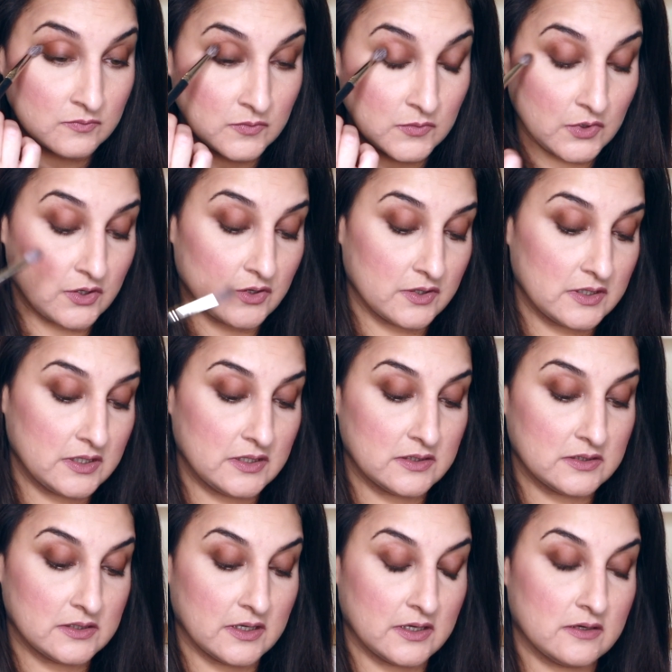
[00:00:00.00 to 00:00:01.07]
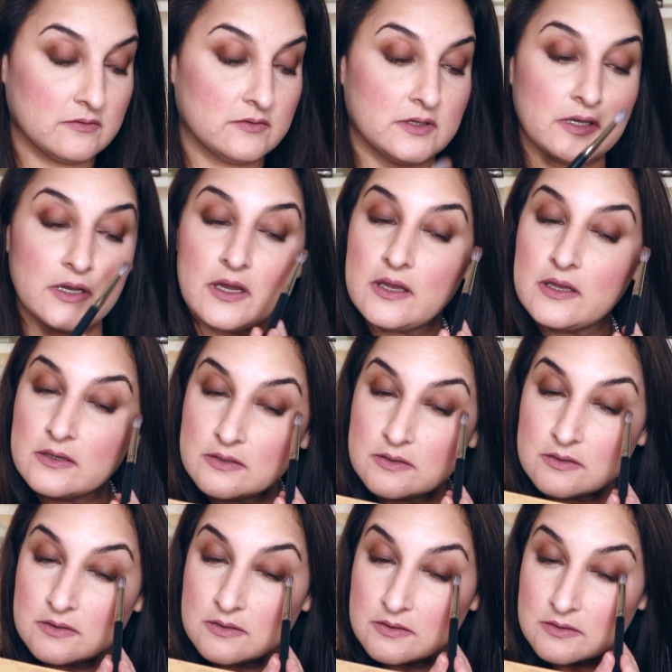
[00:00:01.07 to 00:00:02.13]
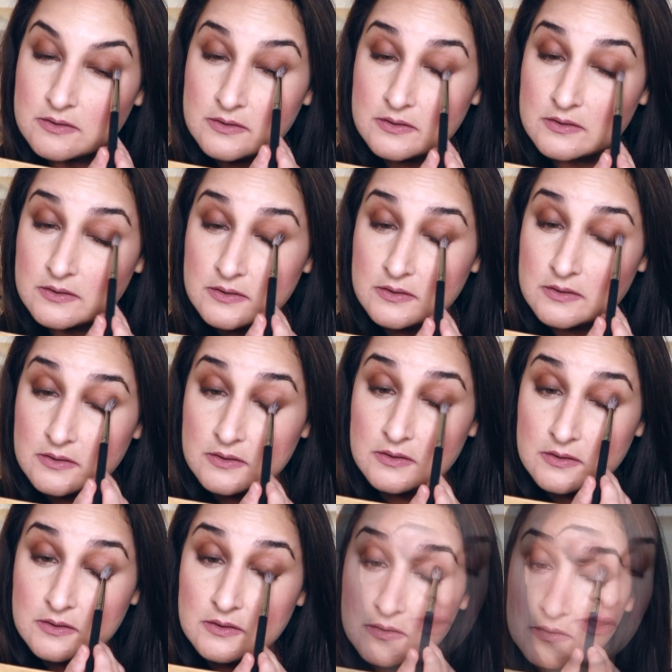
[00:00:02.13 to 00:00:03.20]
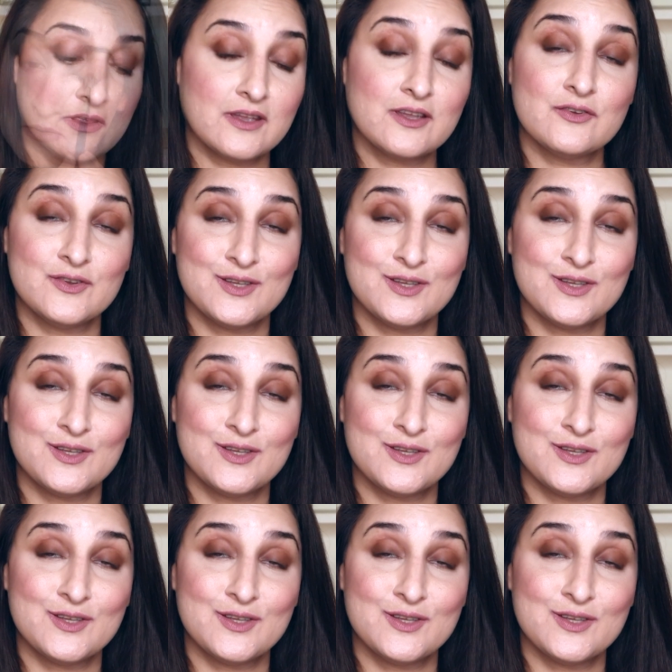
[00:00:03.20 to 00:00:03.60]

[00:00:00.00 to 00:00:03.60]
not on the inside of the eye. I think of